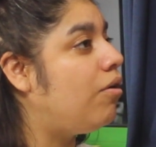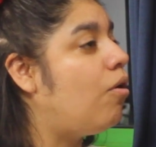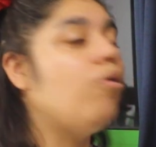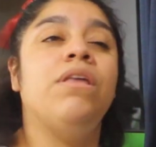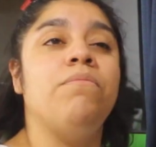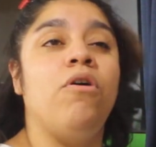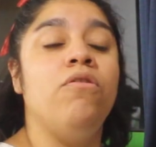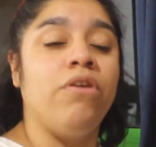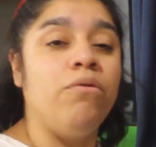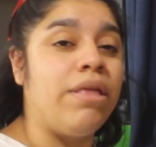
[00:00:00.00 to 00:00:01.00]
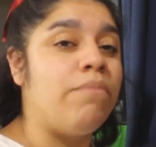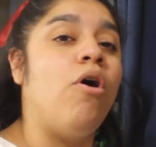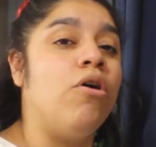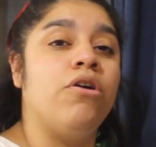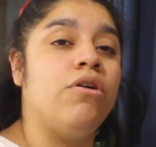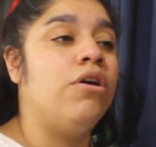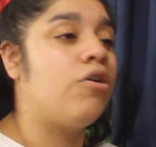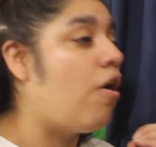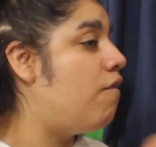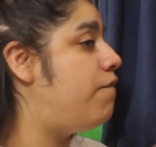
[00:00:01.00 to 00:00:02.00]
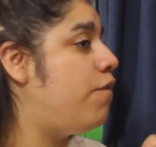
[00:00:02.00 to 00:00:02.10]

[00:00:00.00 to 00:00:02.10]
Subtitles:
All them Hong Kung